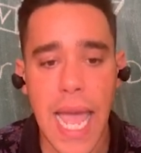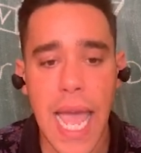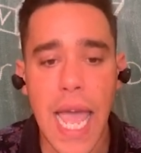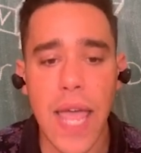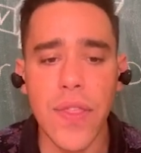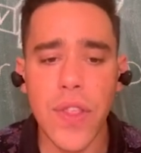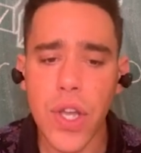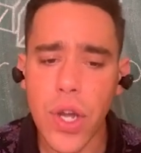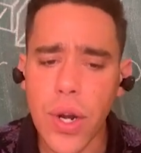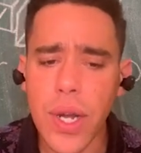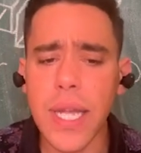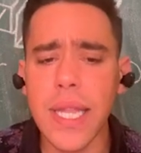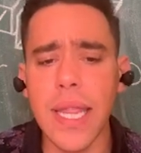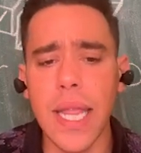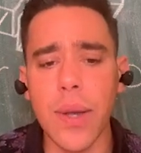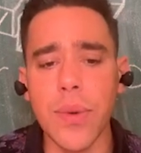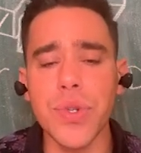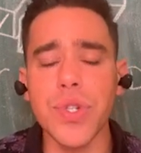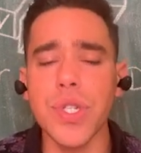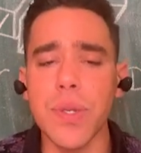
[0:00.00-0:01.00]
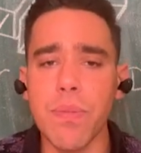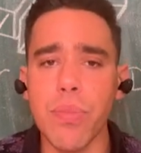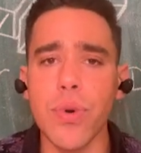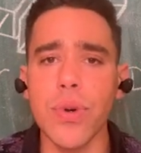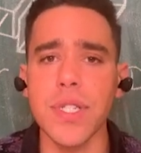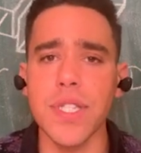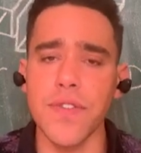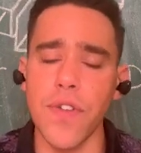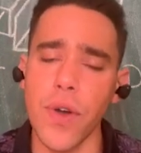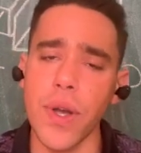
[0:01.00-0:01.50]
And the Gherkin language
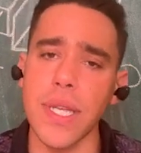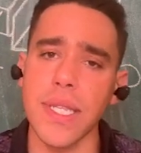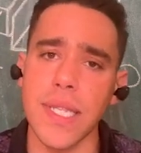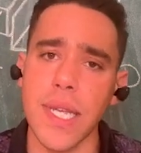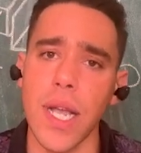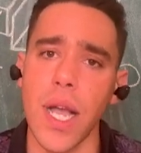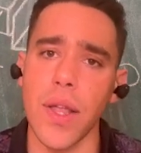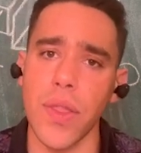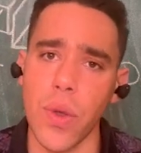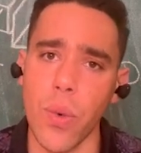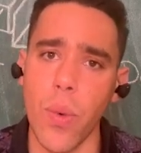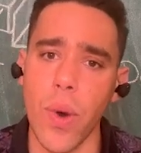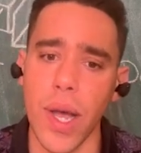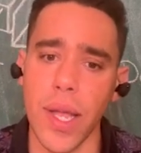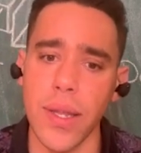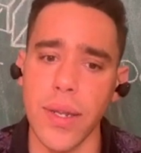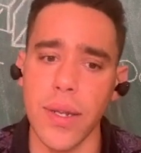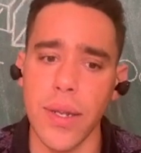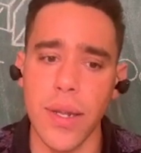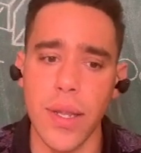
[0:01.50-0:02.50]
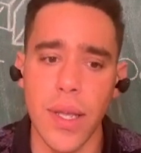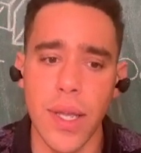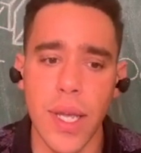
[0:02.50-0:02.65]
supports focusing on the what.